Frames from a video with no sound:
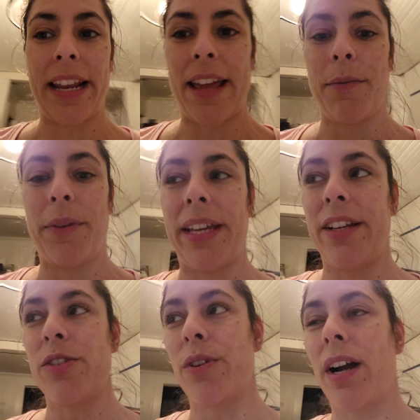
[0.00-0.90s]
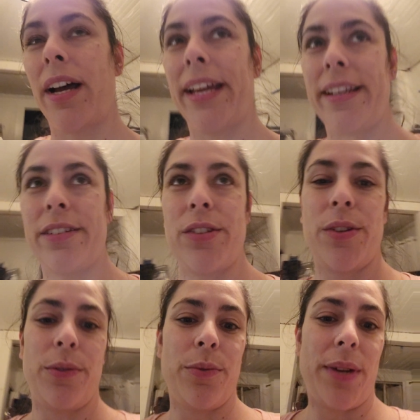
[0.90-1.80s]
and we tried
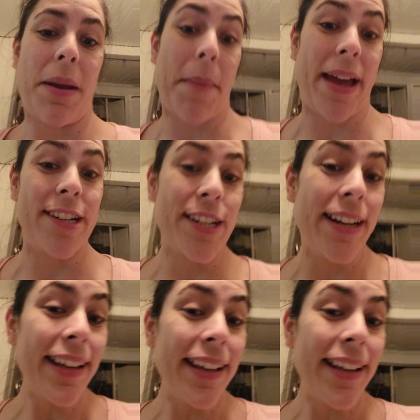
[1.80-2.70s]
to reimagine it.